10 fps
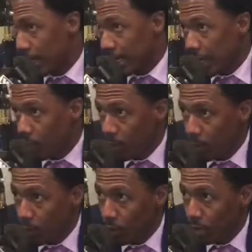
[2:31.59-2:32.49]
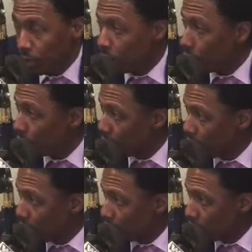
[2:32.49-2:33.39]
I can't want it more than you want it.
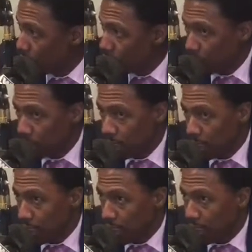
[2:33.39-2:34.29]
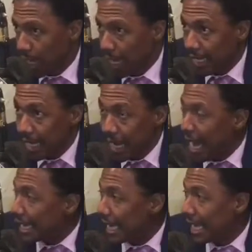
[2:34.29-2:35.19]
You know what I mean? And I
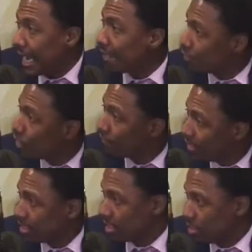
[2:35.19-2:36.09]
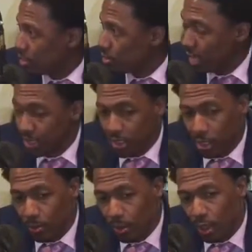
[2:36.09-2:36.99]
can't have your vision. You got to
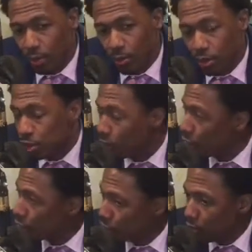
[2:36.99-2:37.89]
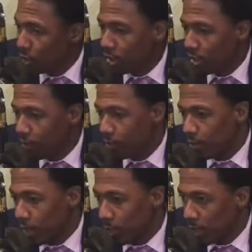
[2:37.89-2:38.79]
tell me what you want to do, and then from
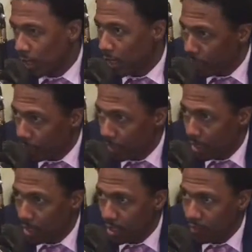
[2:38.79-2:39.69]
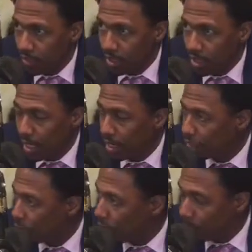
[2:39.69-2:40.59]
there we can implement it. And everything that I
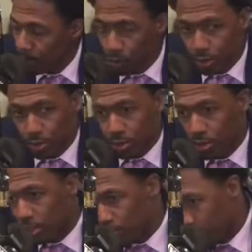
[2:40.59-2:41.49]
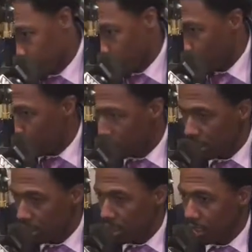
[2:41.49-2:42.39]
can do, I can pull some strings, make some calls, and
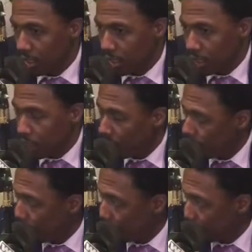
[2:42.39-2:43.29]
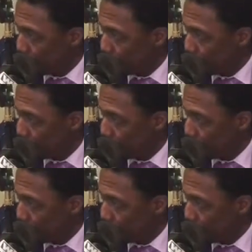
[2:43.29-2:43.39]
get it all done.